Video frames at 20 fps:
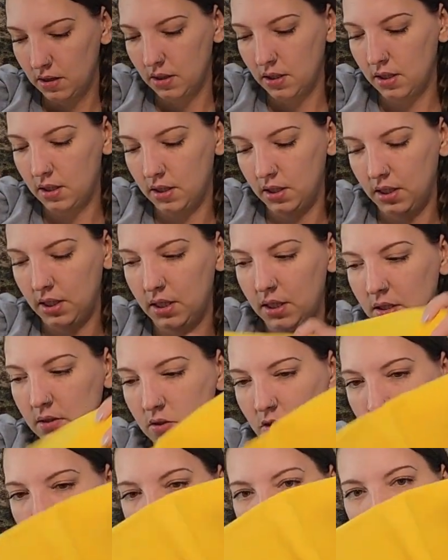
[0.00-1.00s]
And it
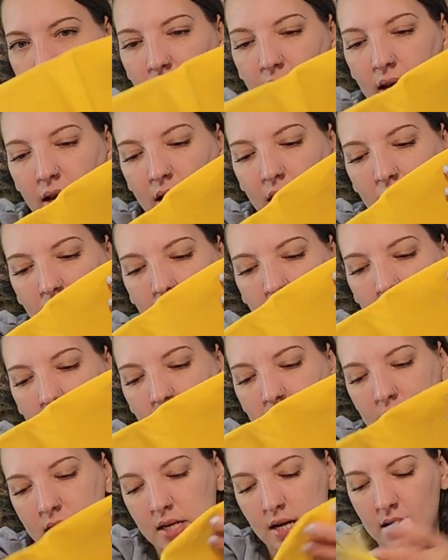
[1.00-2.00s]
is
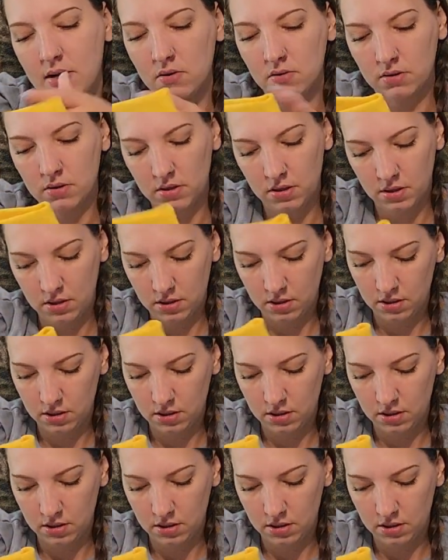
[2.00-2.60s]
28 count.